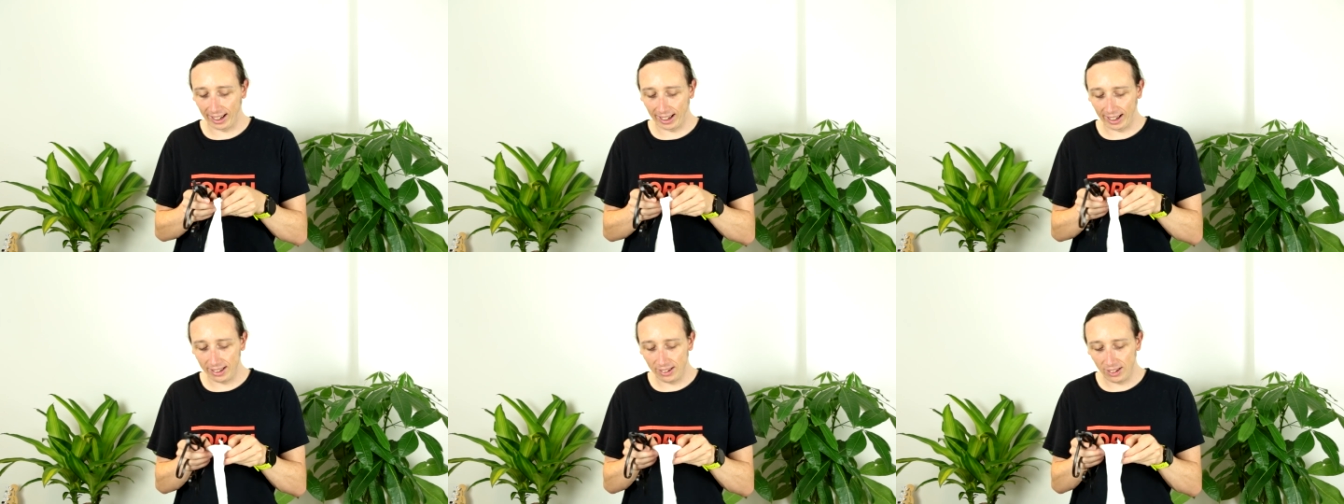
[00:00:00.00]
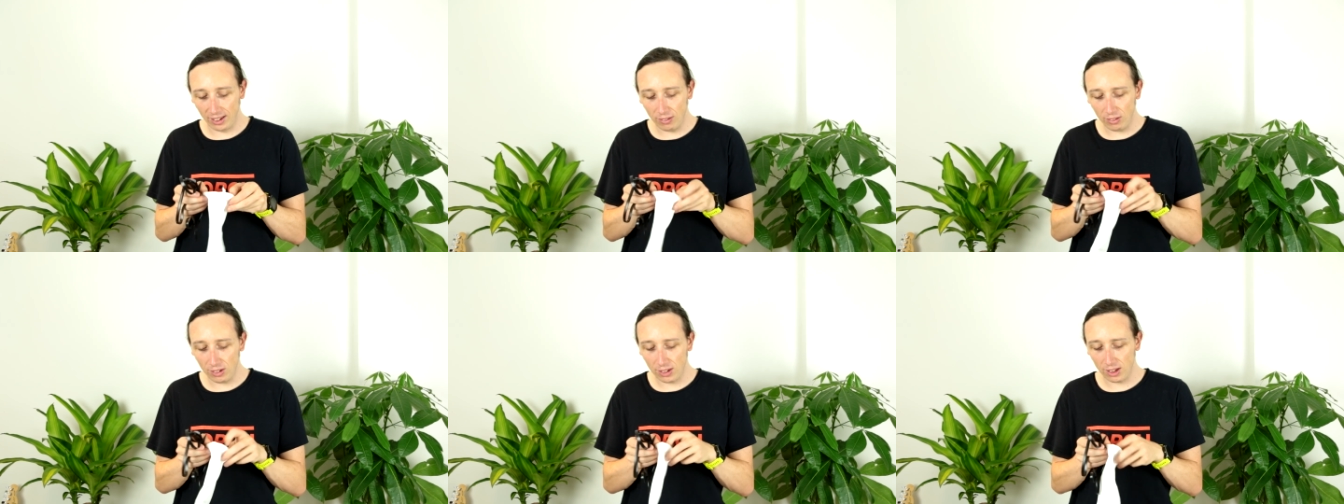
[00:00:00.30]
And
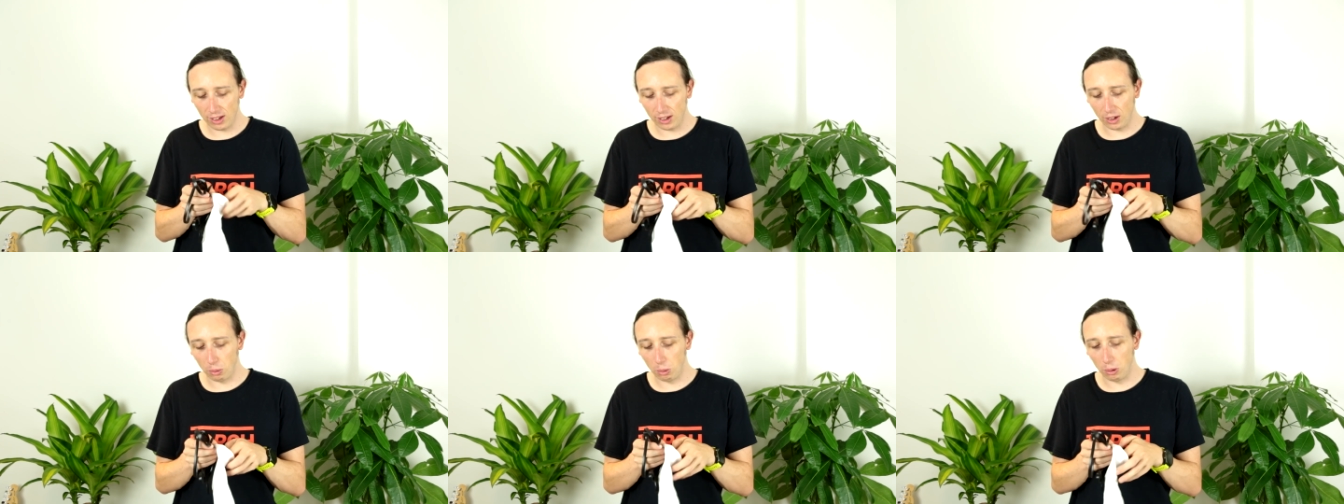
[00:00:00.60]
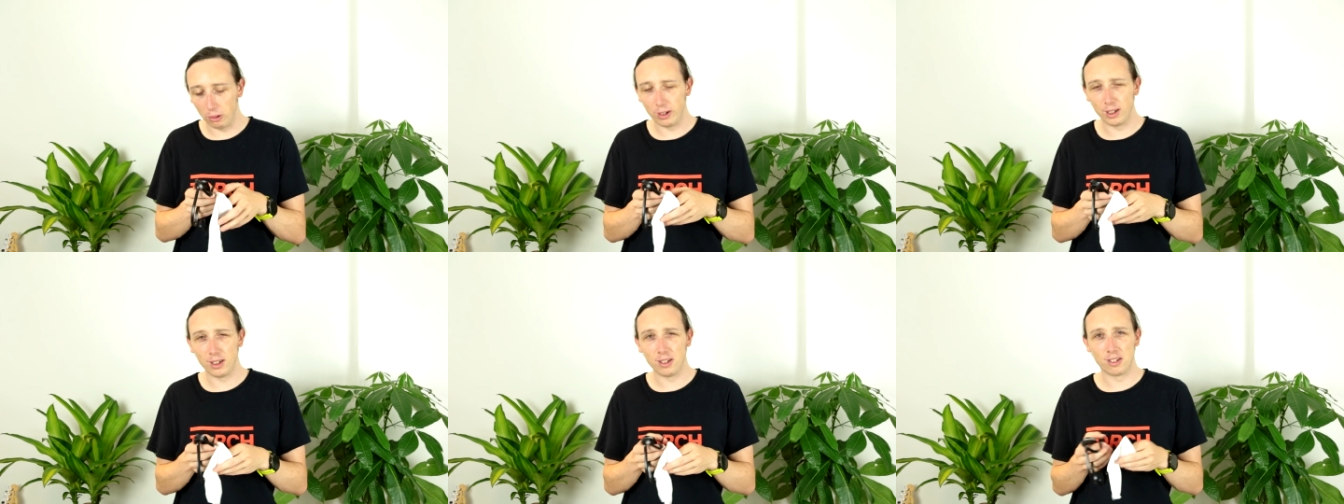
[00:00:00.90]
the other thing I
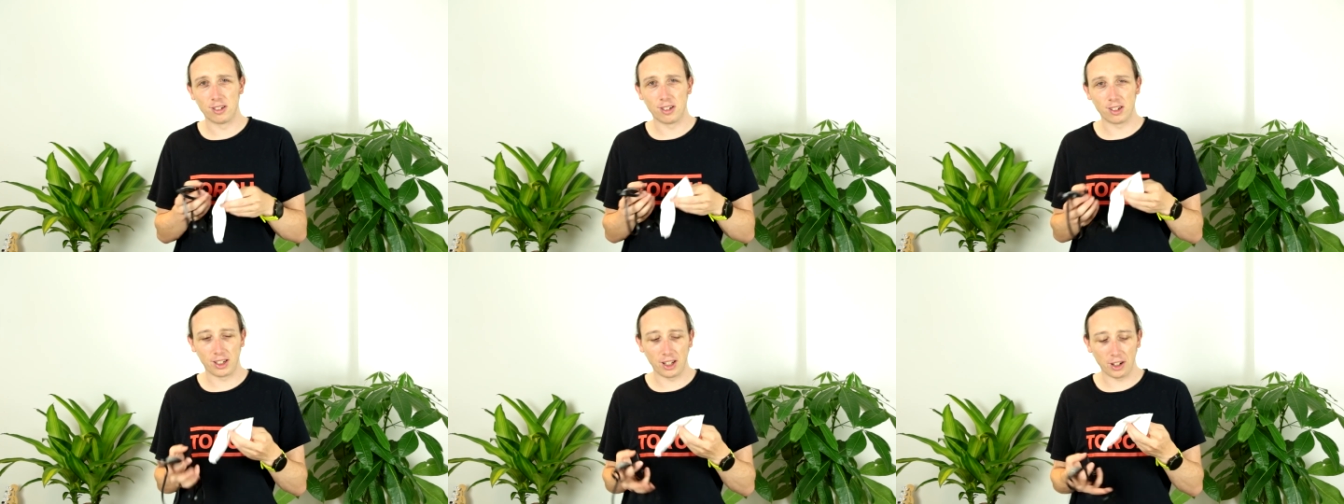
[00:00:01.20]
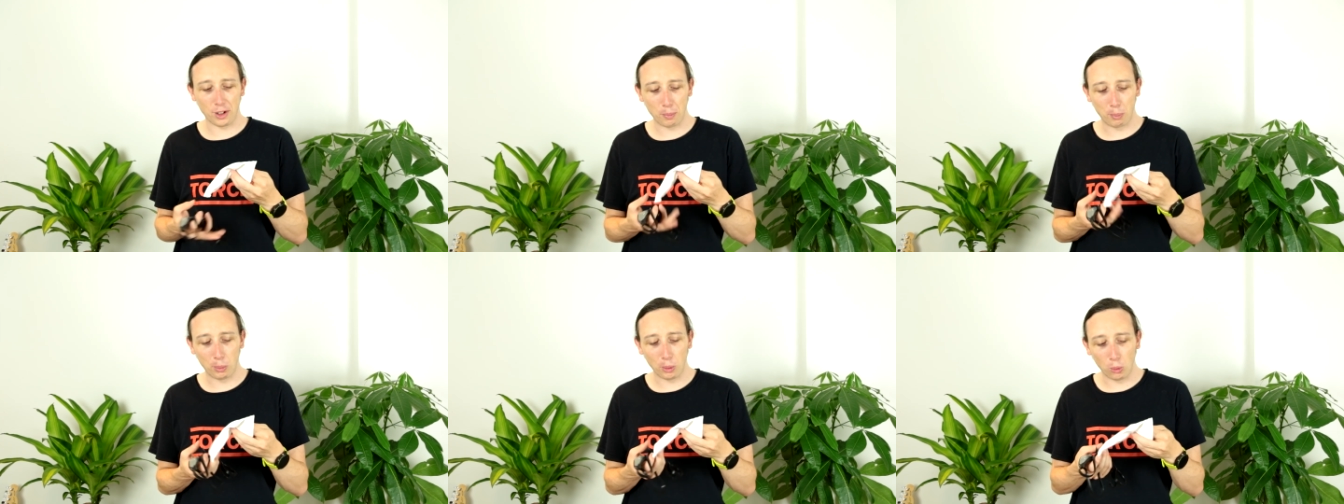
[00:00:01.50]
worry is,
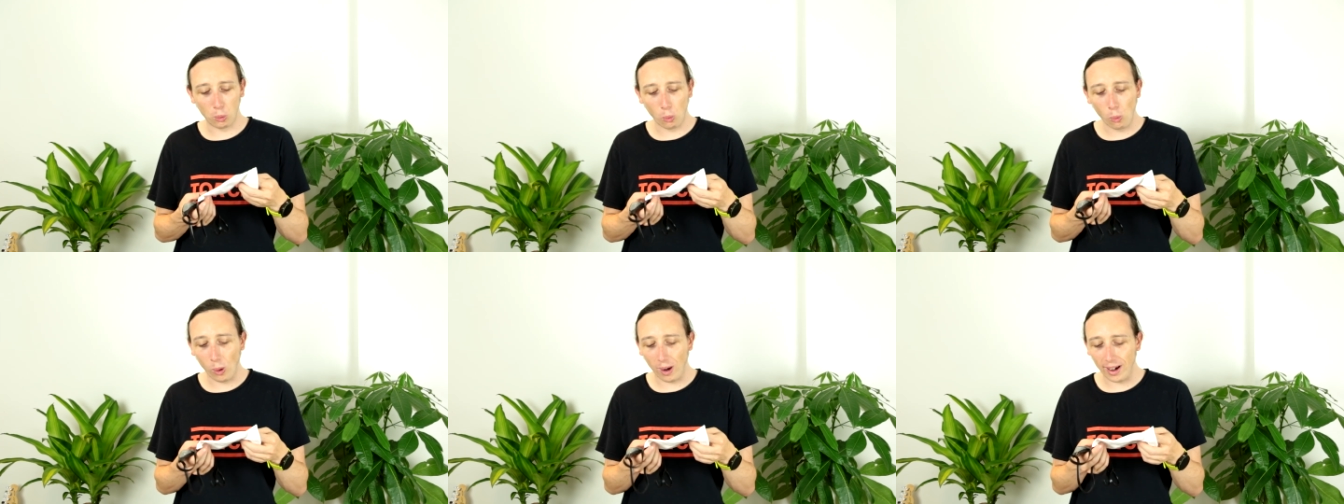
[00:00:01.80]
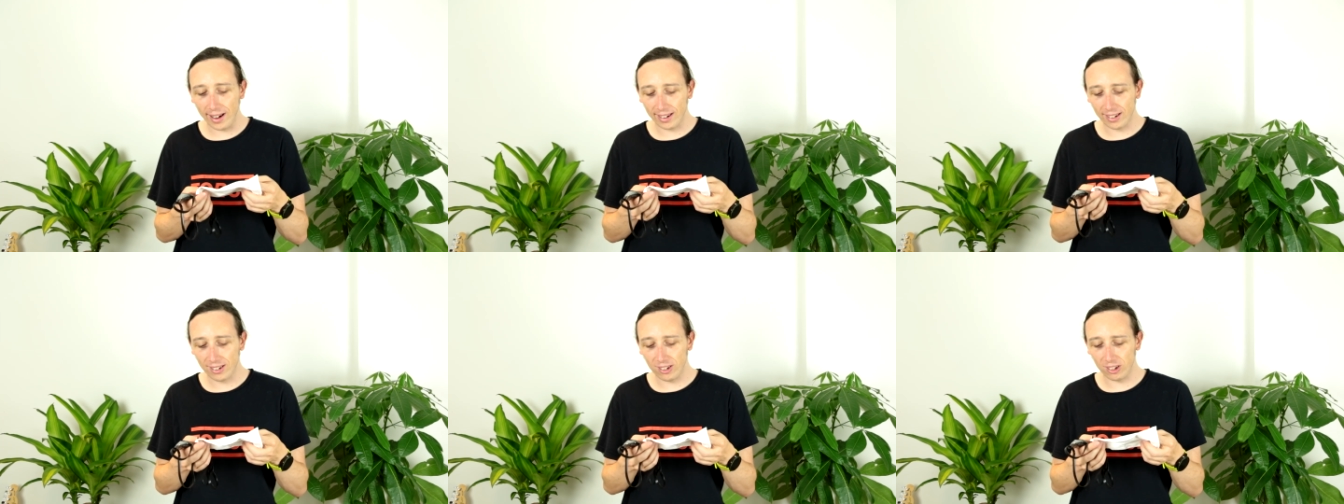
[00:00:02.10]
can I put
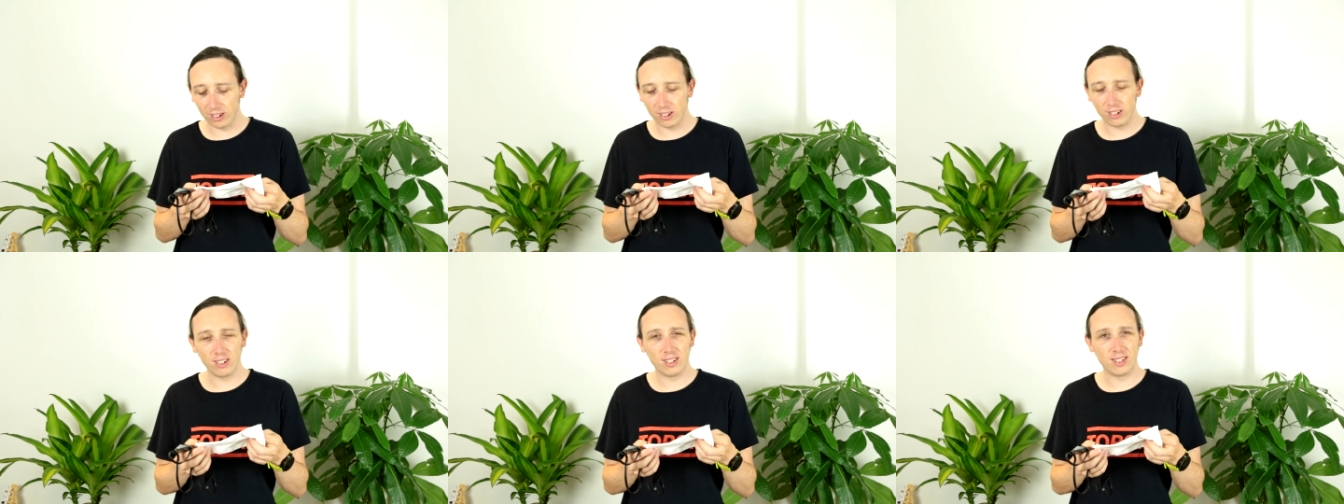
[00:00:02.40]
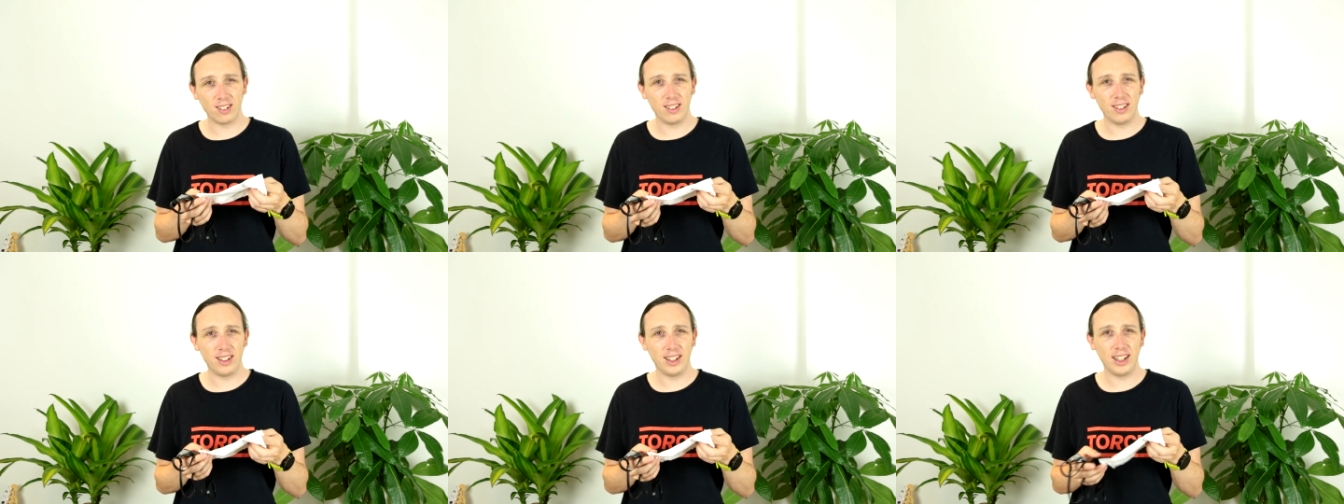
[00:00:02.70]
wet goggles
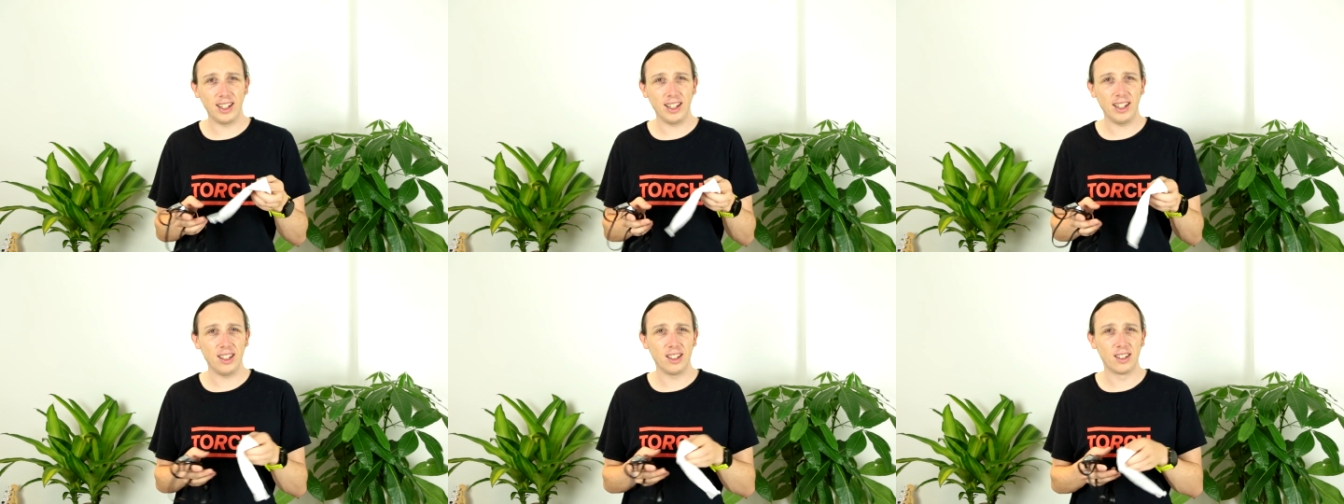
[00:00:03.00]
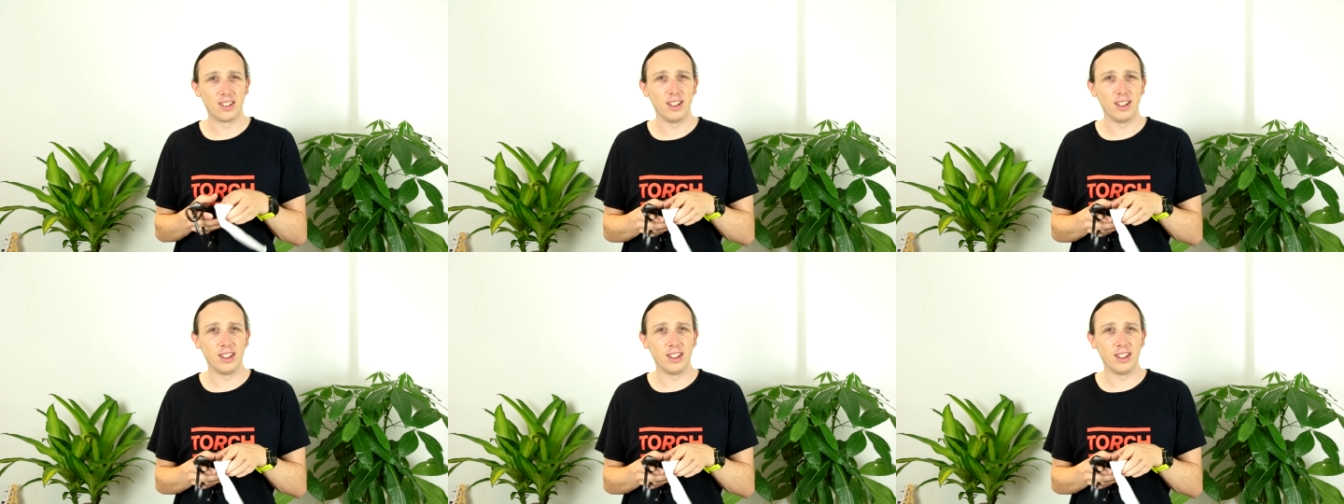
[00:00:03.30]
in here?